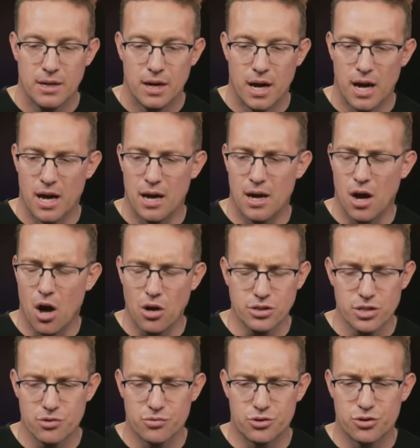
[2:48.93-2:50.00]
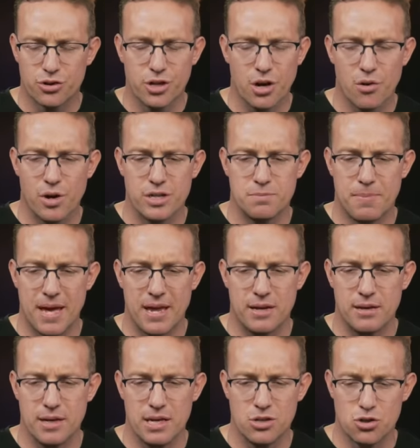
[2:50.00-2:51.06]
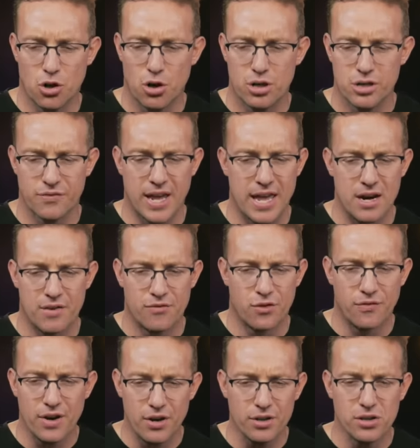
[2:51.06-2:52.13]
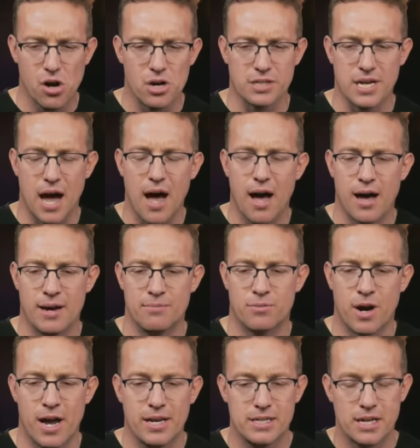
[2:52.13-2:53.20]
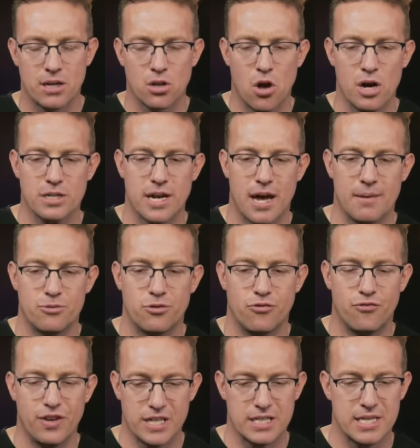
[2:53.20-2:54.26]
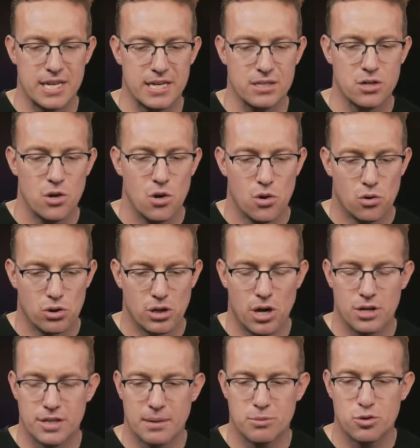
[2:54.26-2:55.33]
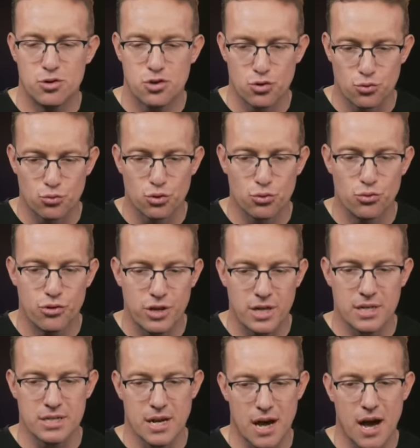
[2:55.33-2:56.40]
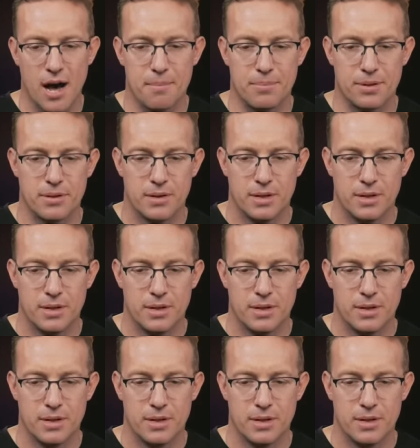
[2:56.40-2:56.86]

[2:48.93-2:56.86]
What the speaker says: Also, Trudeau has been in charge of Canada for a very long time, right? Is it a long time to fix things or a long time to screw things up?